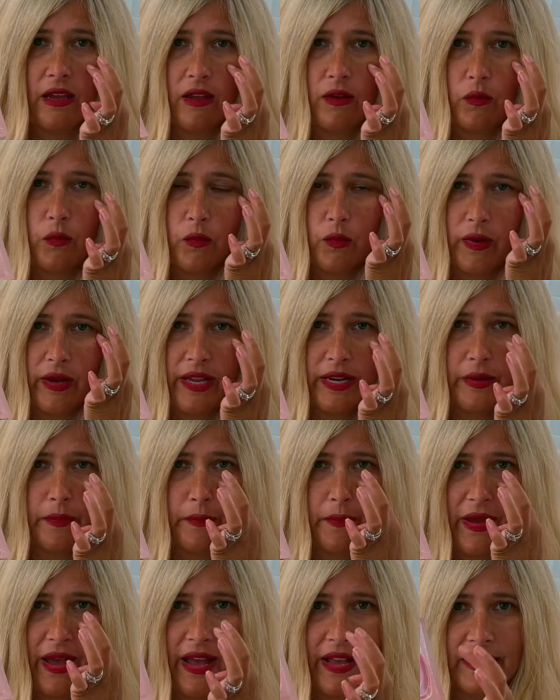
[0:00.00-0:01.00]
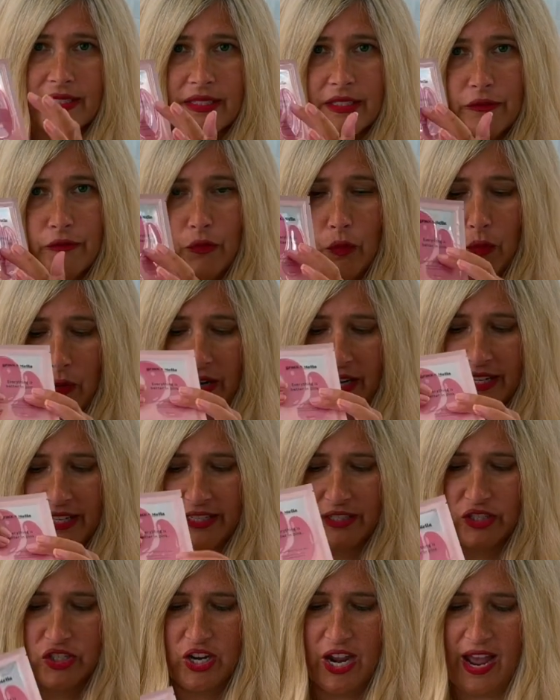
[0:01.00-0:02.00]
one mask for
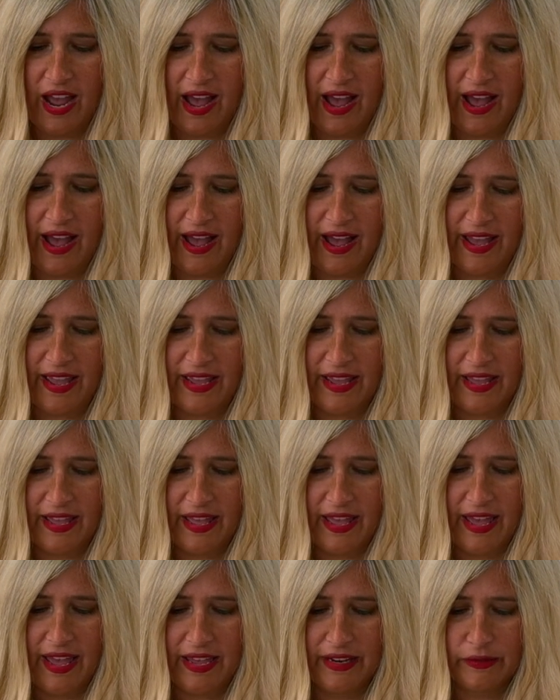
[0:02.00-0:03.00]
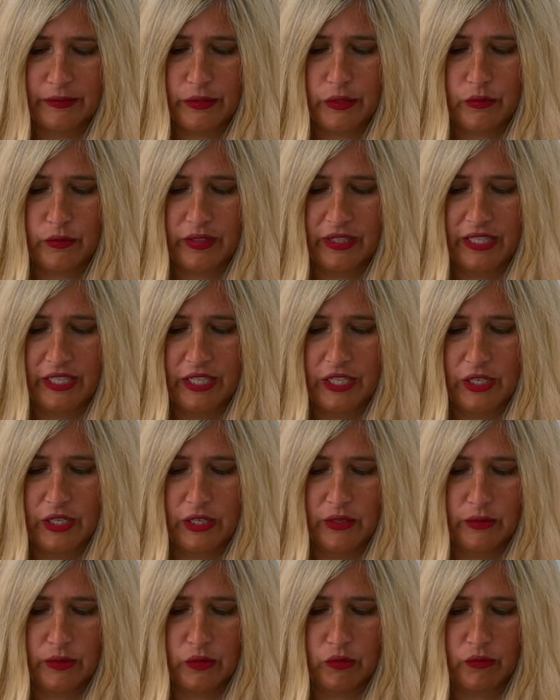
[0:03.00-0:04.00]
each eye. And it was really
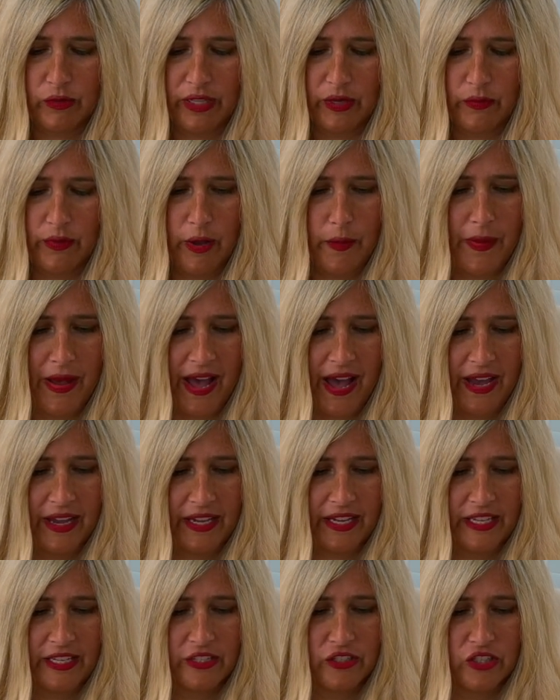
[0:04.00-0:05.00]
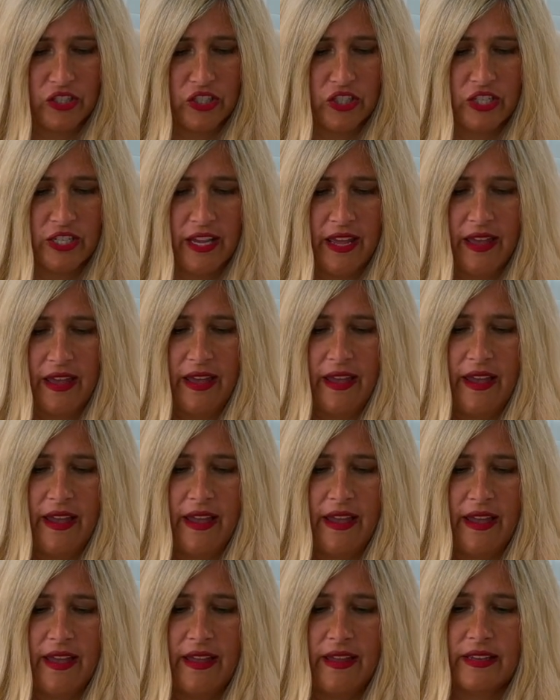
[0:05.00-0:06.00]
cute. It was really well packaged.
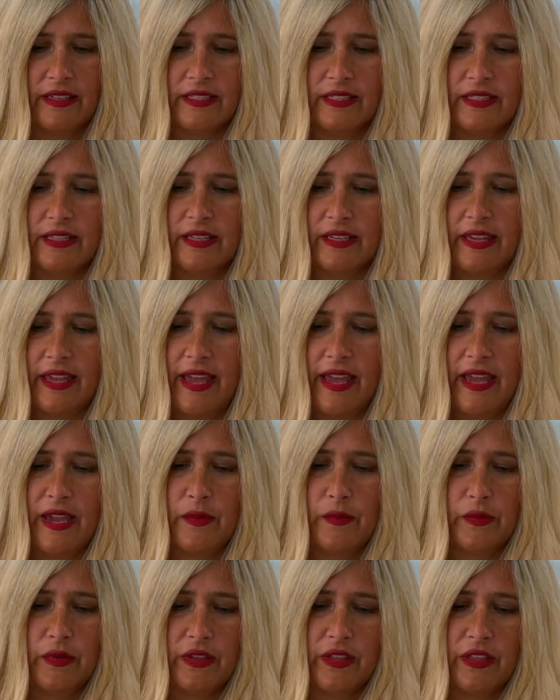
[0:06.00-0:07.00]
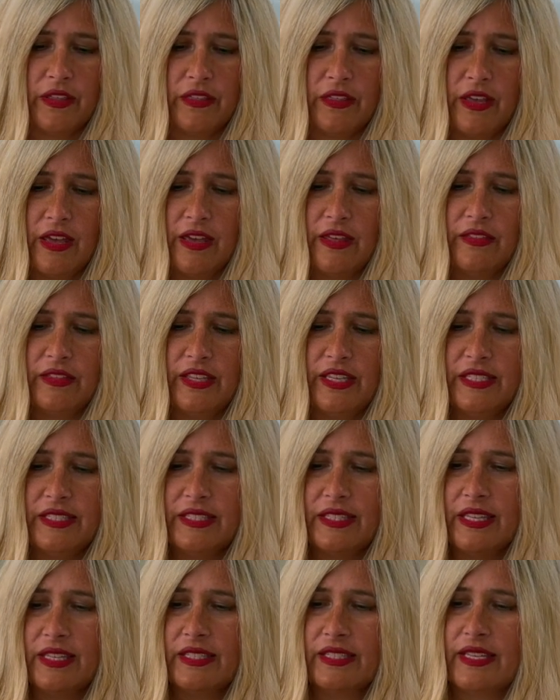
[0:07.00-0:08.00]
And it came with
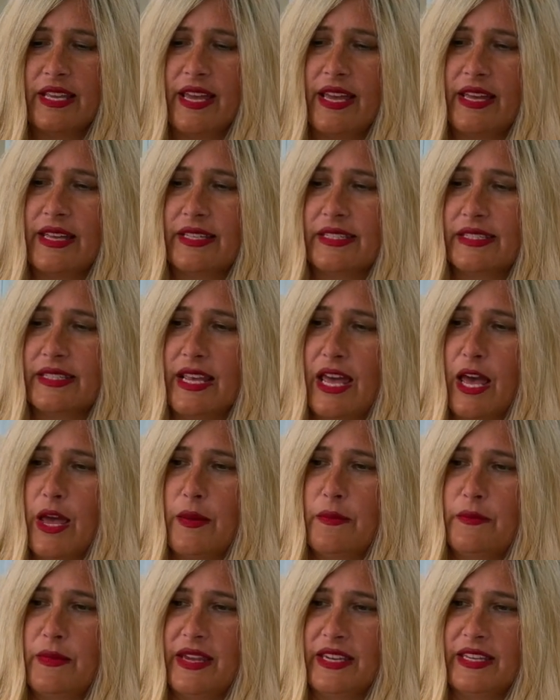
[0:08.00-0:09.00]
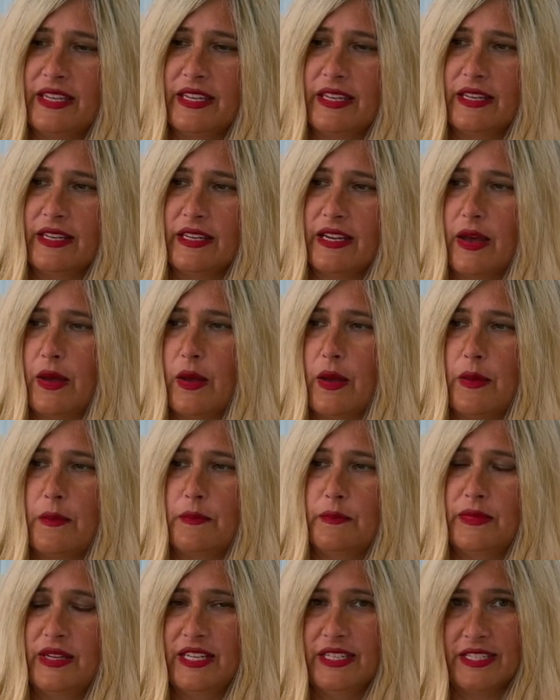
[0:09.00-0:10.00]
this that says, making
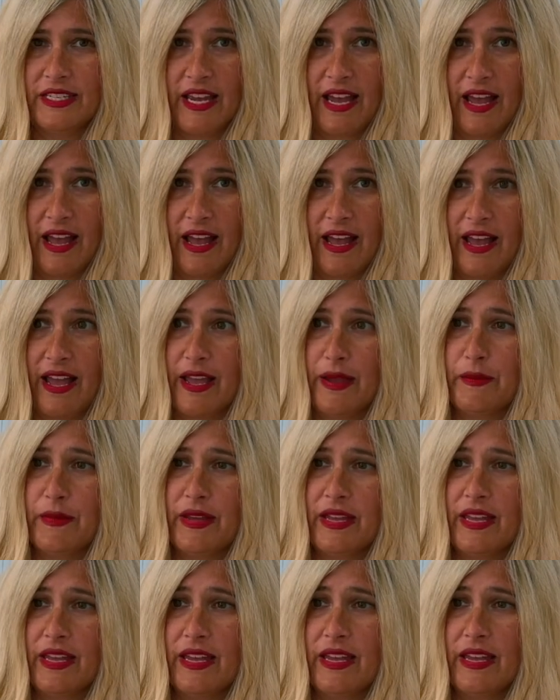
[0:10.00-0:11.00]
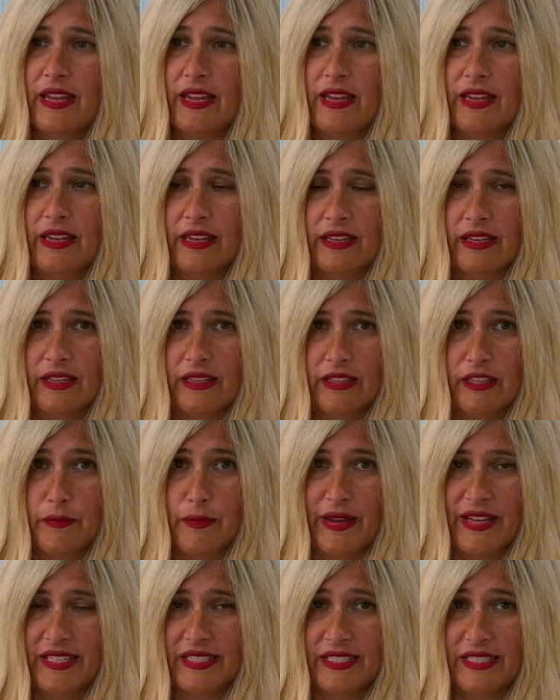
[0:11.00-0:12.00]
me time the
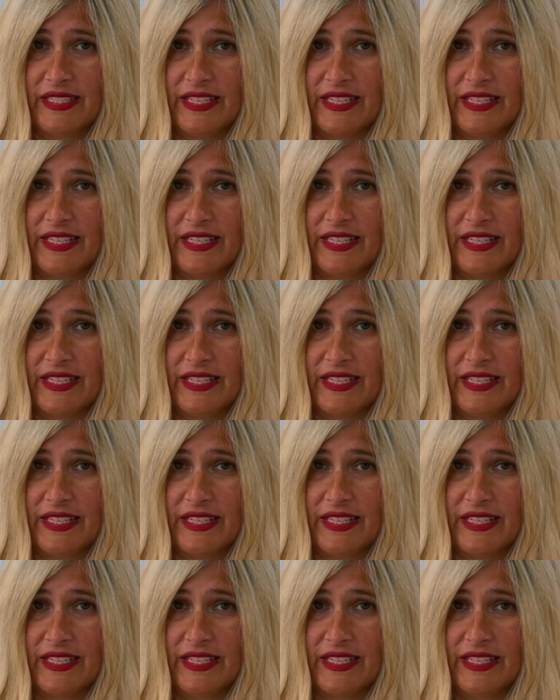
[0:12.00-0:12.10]
best